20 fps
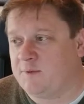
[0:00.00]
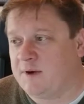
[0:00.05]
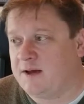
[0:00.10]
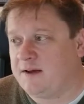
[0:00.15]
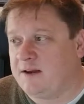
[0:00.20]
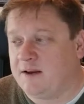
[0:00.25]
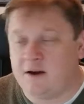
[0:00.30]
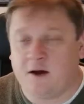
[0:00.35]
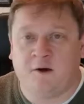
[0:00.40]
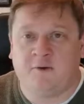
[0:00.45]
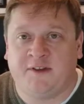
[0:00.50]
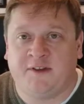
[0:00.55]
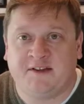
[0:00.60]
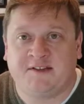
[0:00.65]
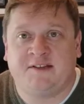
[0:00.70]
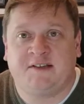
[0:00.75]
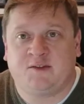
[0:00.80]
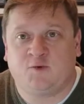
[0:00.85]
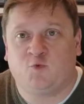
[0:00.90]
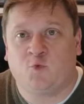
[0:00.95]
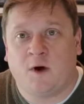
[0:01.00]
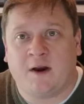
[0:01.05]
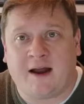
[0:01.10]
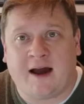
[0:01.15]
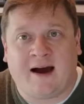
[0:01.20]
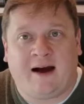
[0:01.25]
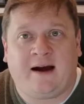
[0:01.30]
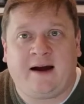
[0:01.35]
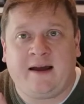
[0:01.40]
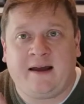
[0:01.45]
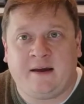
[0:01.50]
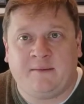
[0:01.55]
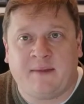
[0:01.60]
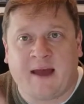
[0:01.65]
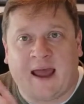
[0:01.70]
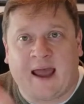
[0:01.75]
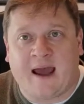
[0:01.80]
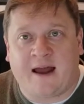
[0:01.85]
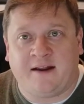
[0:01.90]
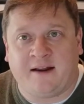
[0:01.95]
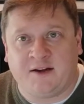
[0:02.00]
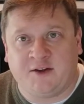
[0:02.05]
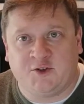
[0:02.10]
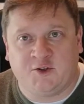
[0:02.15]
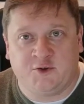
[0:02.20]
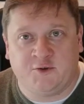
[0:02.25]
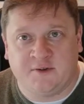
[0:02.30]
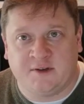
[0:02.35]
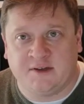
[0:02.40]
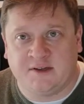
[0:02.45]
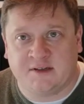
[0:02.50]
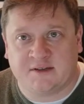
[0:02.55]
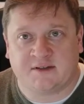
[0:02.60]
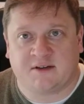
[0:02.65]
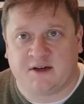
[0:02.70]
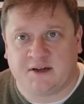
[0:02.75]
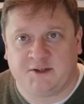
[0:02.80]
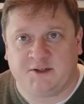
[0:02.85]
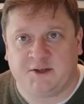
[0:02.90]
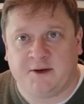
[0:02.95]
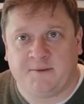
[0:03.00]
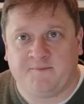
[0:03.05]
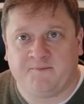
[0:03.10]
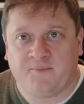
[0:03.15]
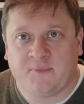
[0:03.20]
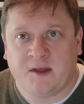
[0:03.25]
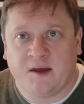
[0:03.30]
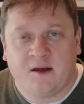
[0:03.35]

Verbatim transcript: well, you this is what I am adding to the discussion.